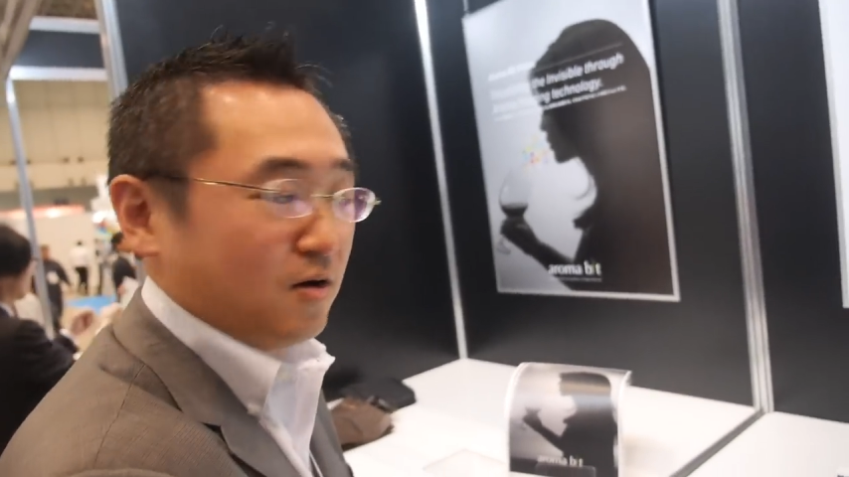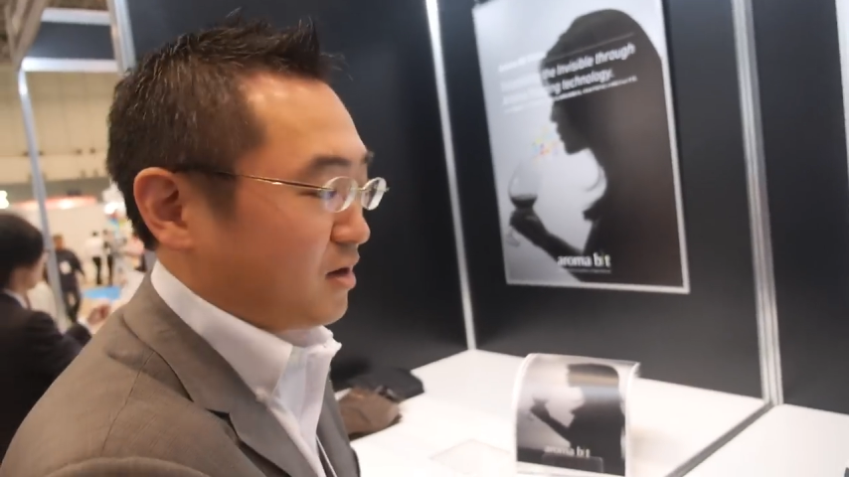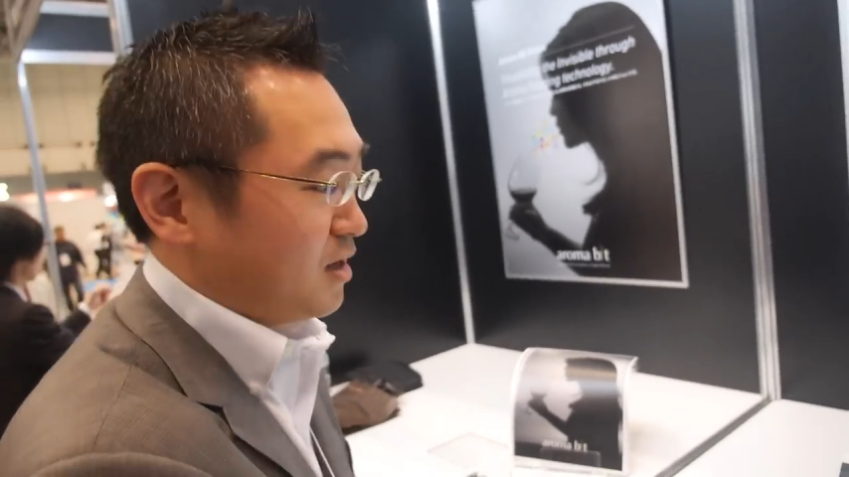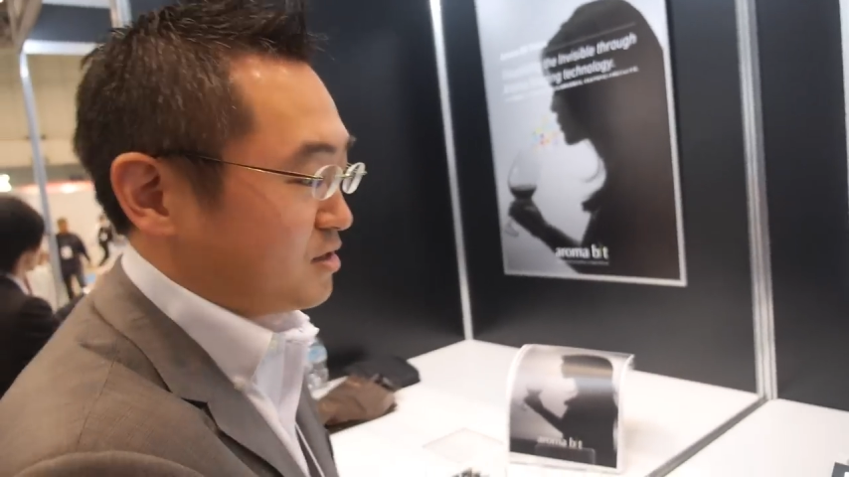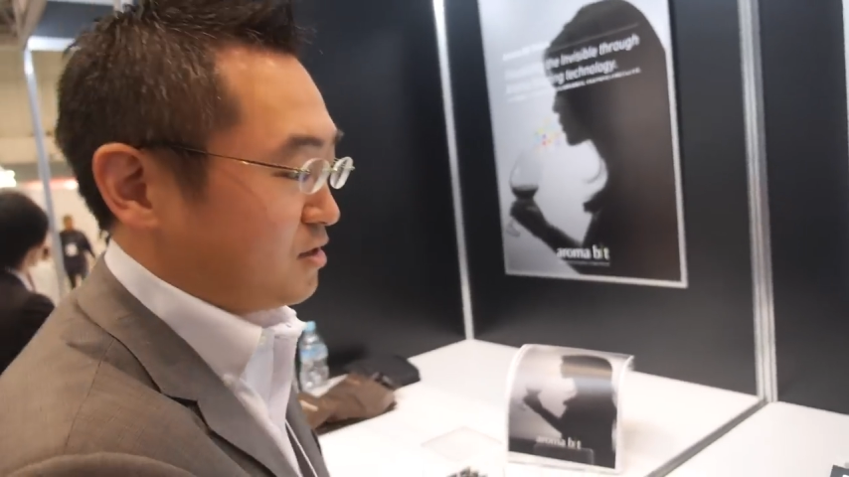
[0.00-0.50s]

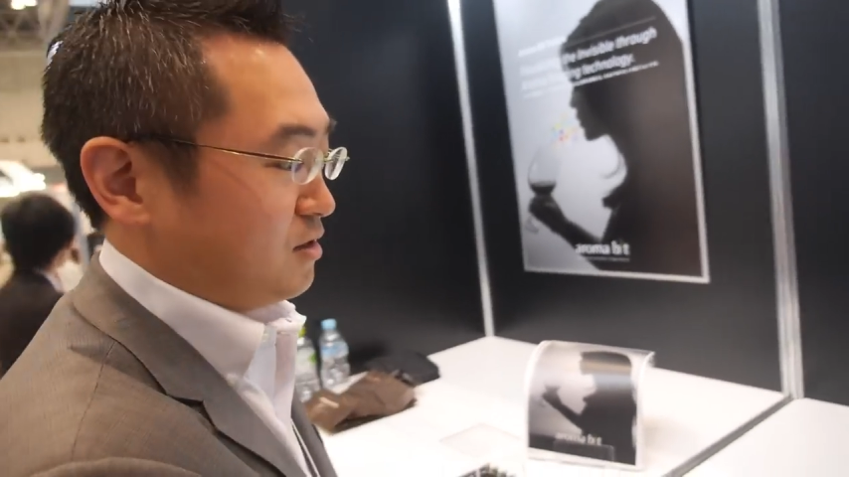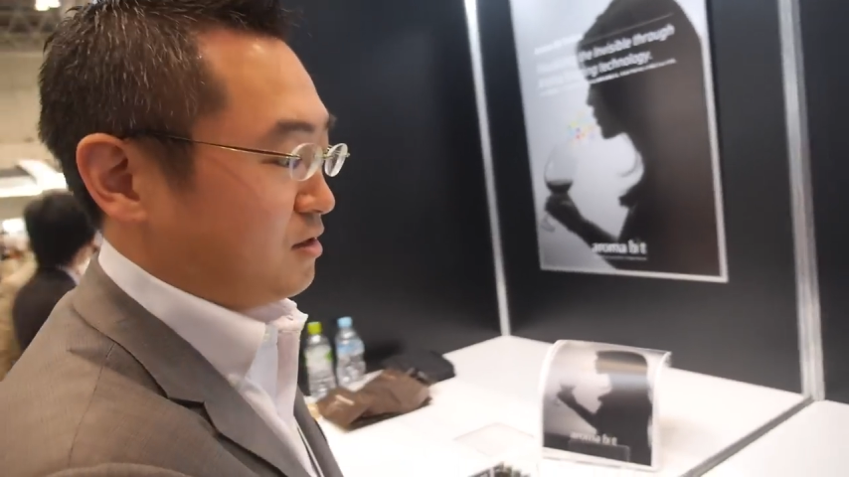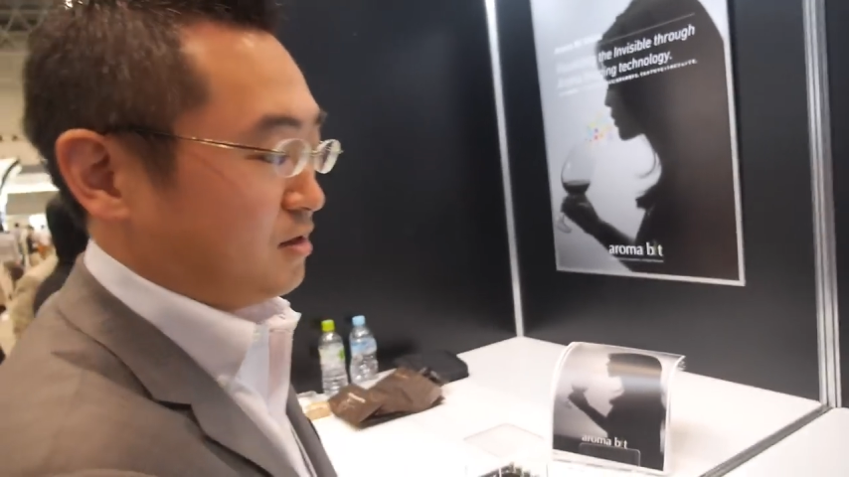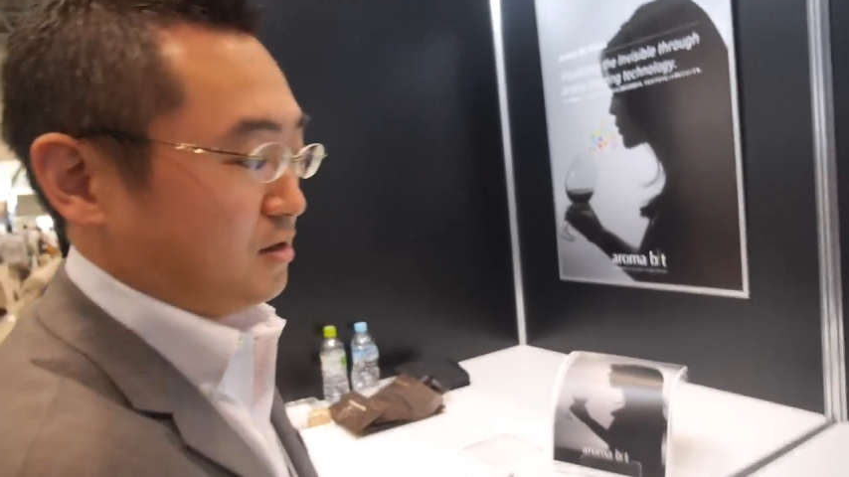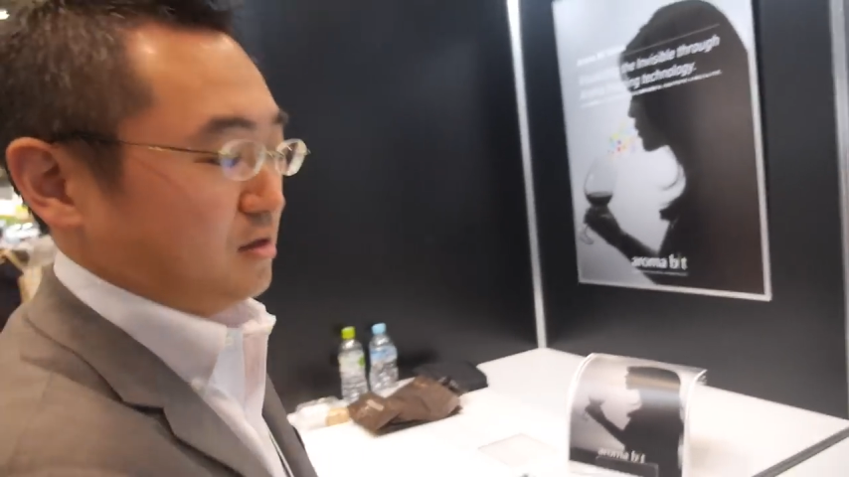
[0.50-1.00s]
Okay,
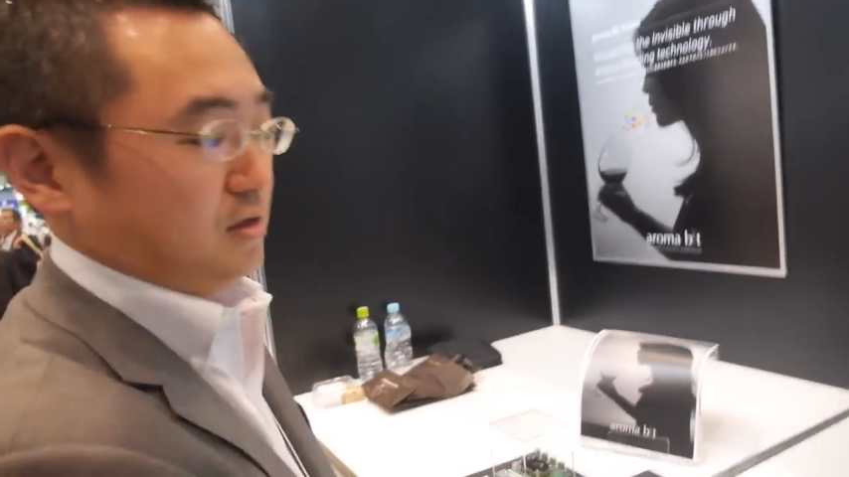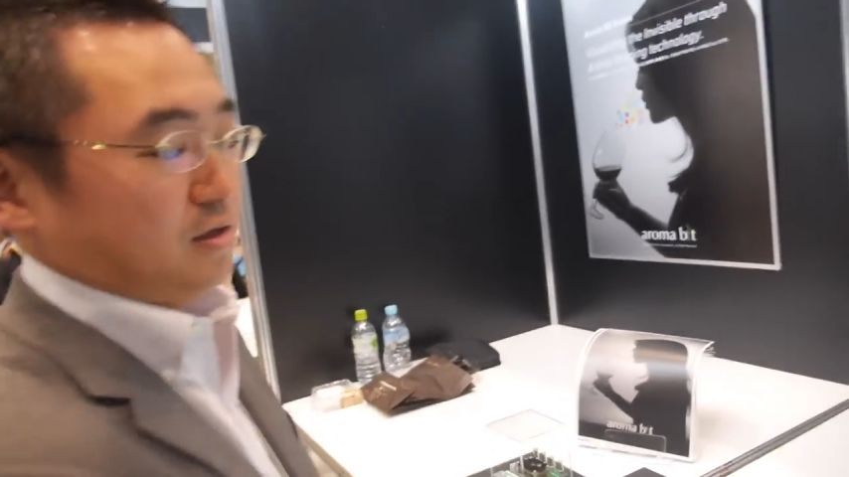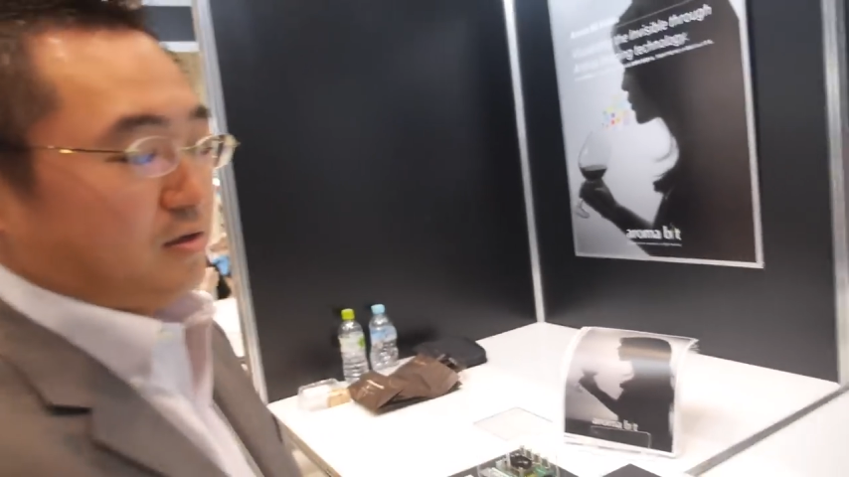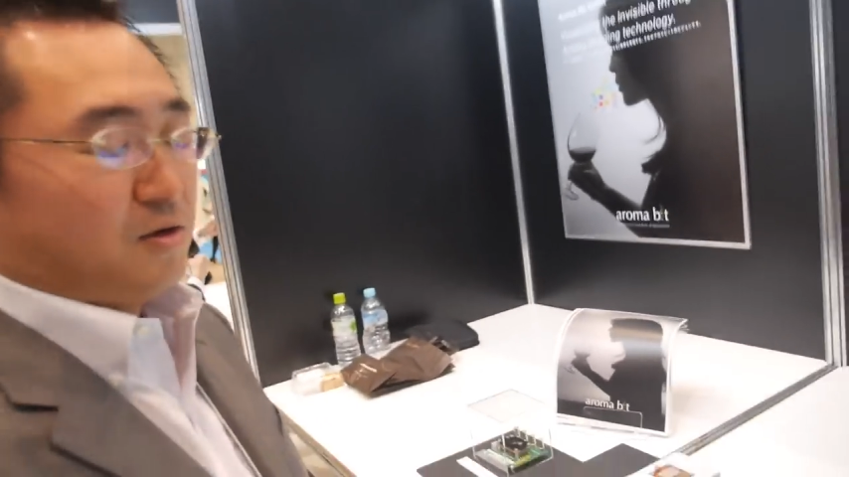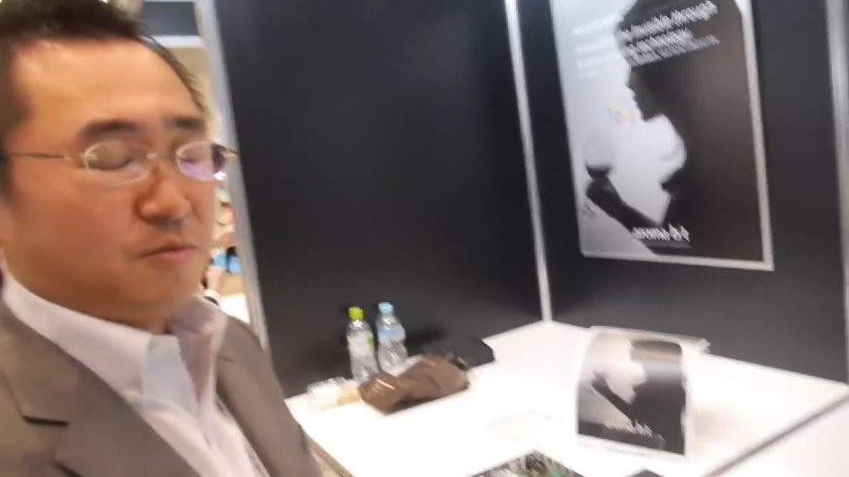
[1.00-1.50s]
so
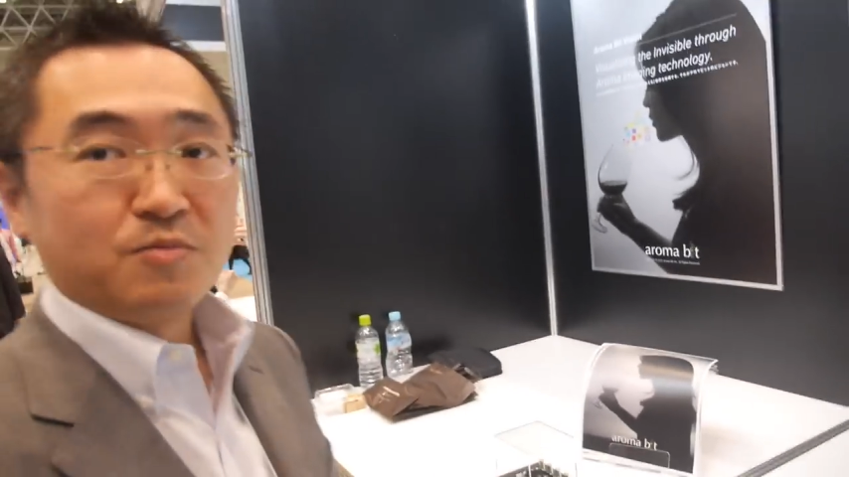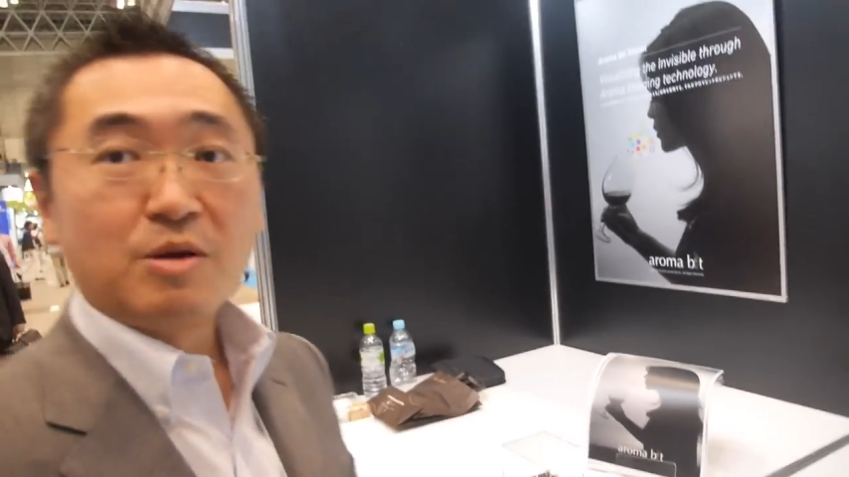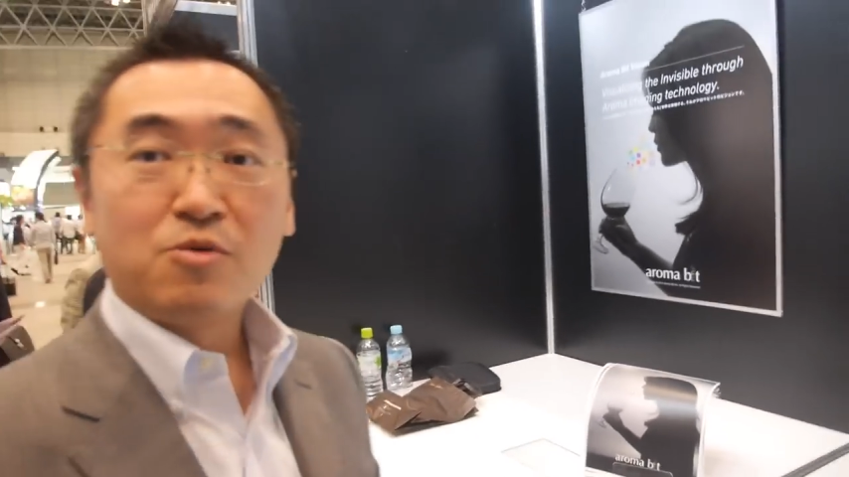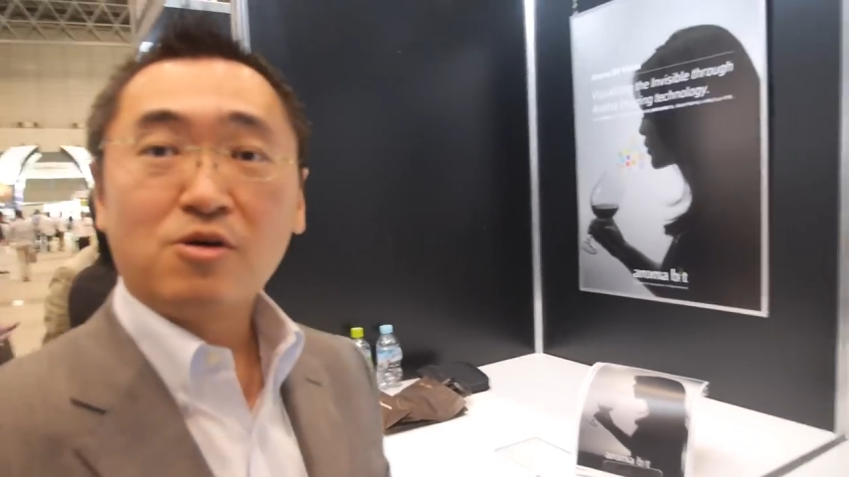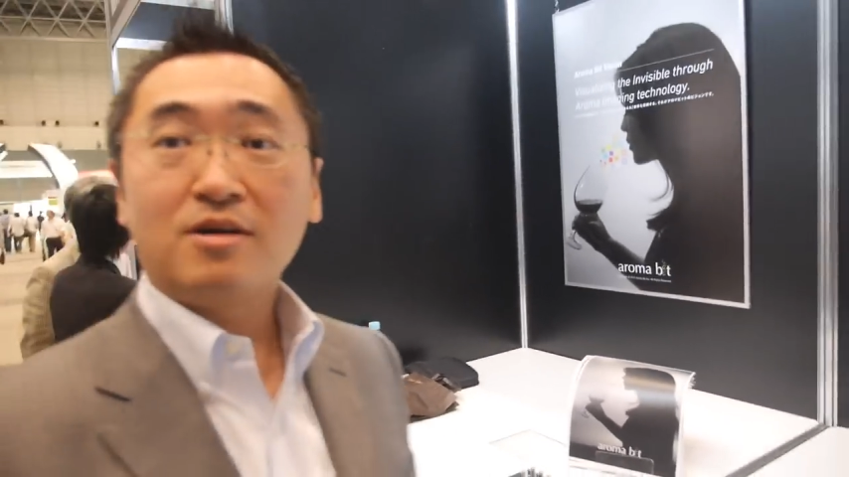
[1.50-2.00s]

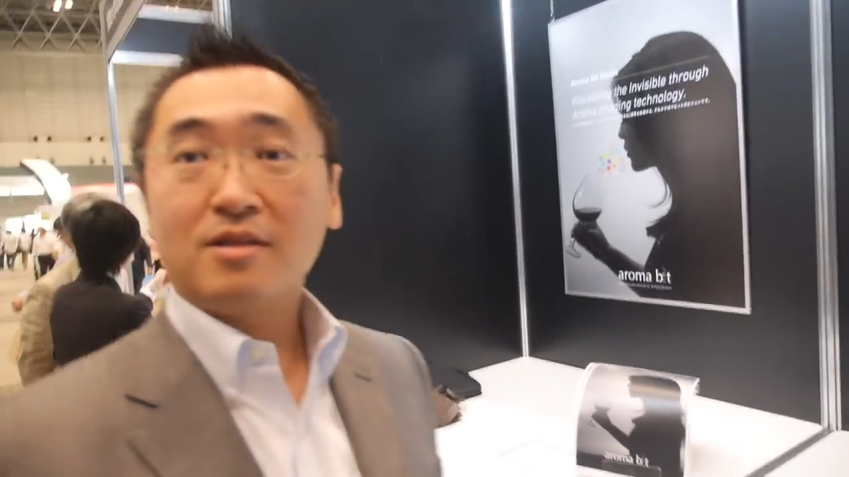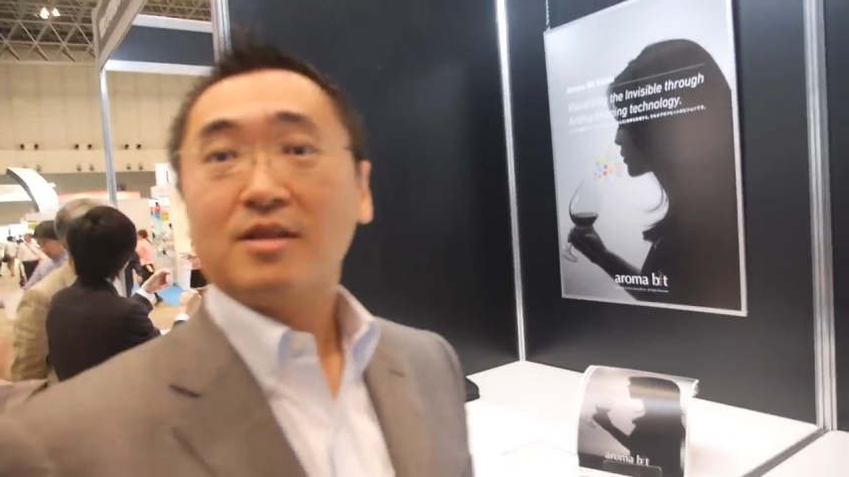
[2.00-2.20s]
the more